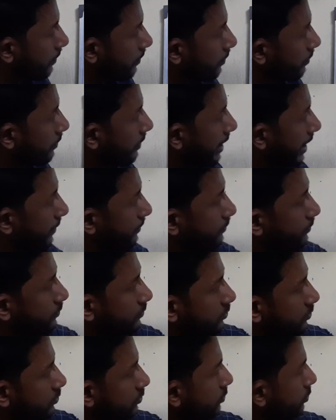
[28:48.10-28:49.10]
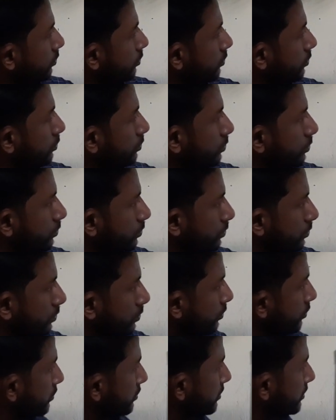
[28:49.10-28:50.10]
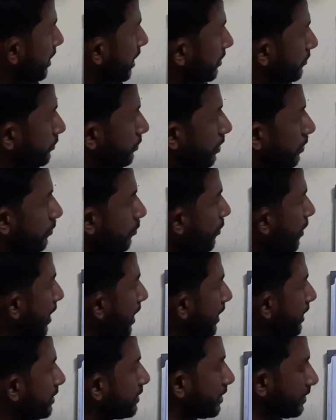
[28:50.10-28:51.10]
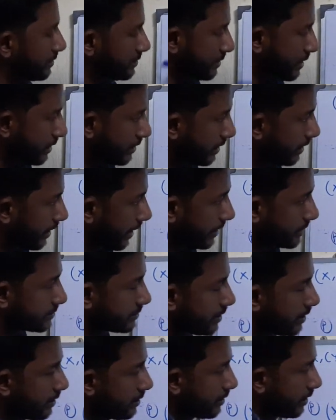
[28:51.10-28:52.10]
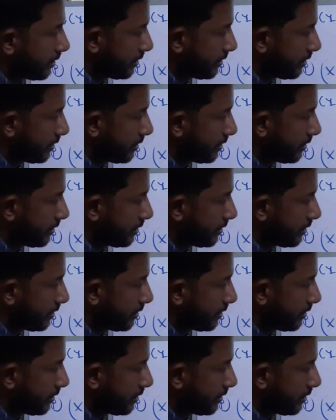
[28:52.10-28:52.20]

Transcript: we have to start from y, then z, then x. Then that